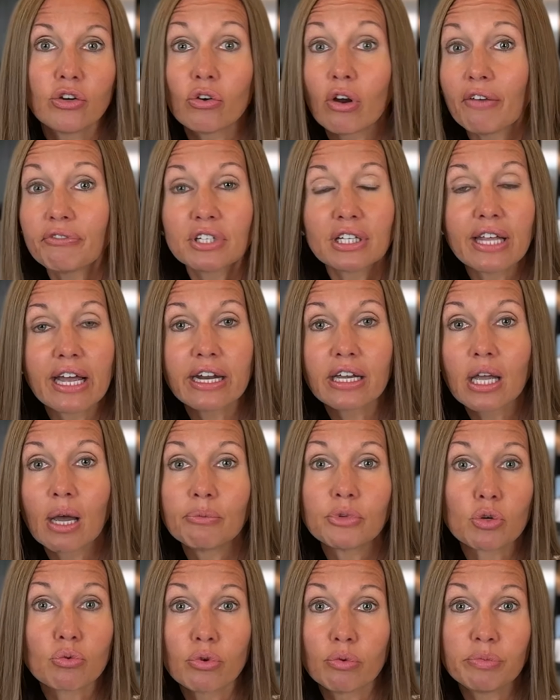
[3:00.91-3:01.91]
don't have to let it come
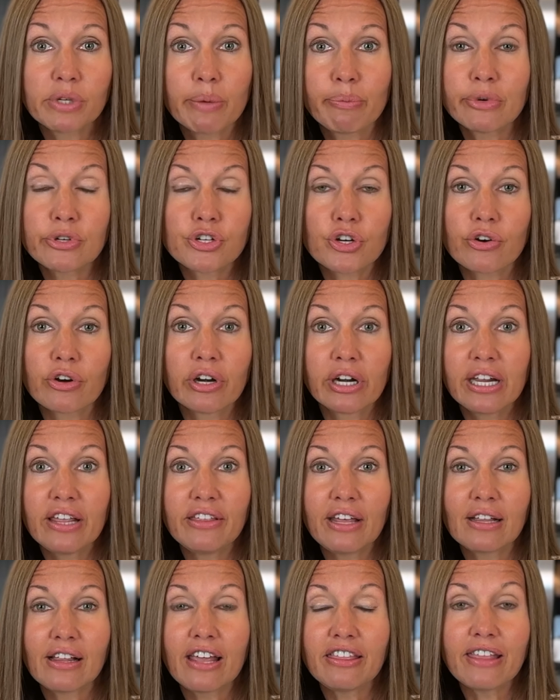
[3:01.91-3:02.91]
to room temperature or
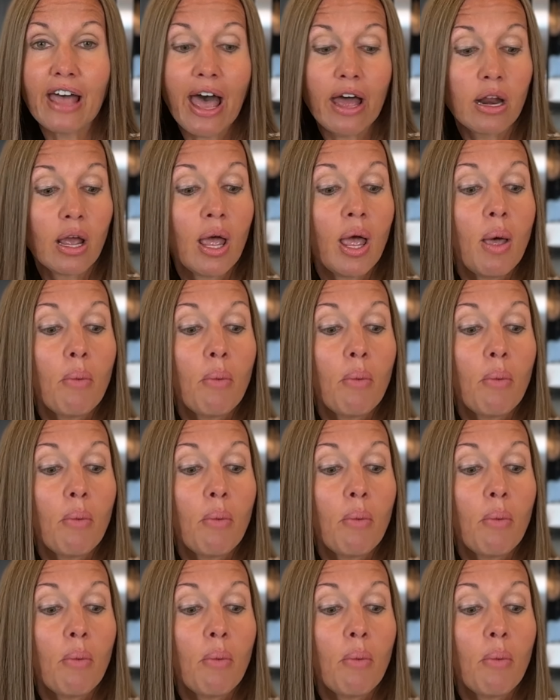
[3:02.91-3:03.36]
anything like that,